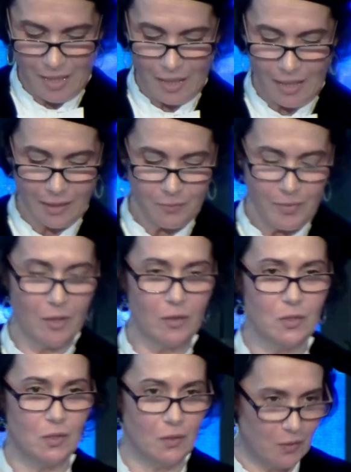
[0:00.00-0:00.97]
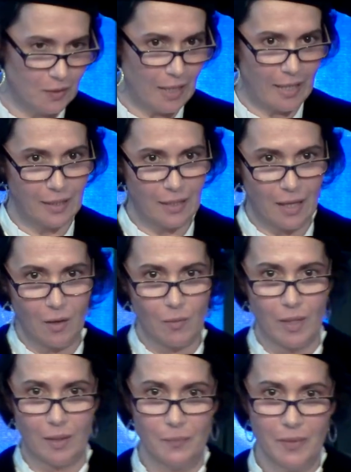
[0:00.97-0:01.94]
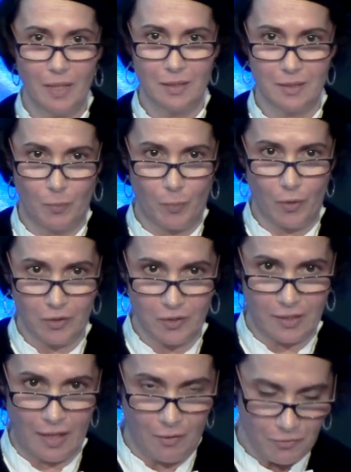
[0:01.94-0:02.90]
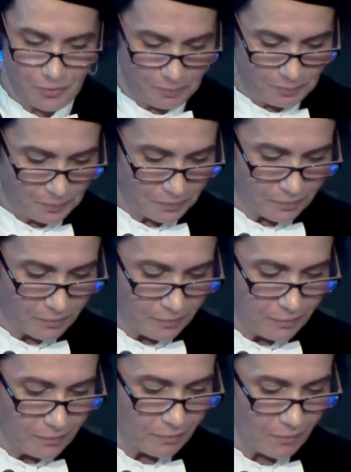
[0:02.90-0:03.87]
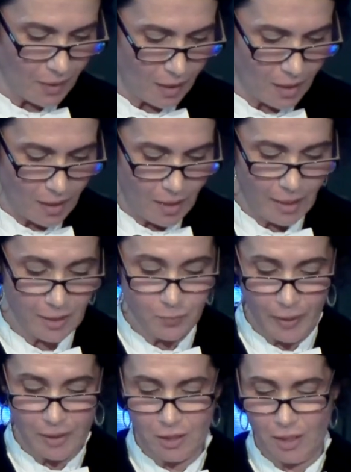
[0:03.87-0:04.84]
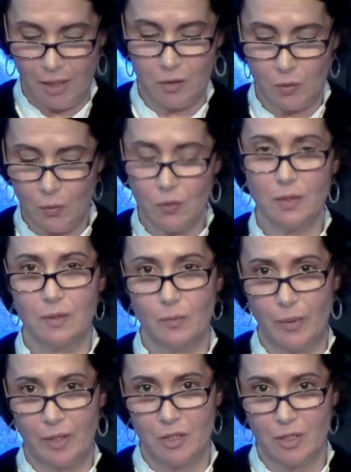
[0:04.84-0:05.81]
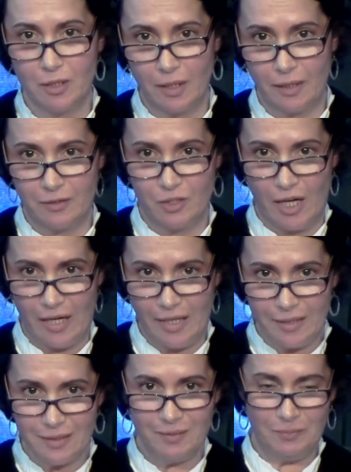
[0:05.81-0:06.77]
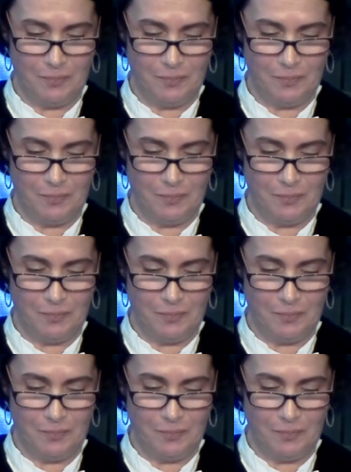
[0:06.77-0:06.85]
Let me also thank our support staff, especially Sus, Bridget, and Janet,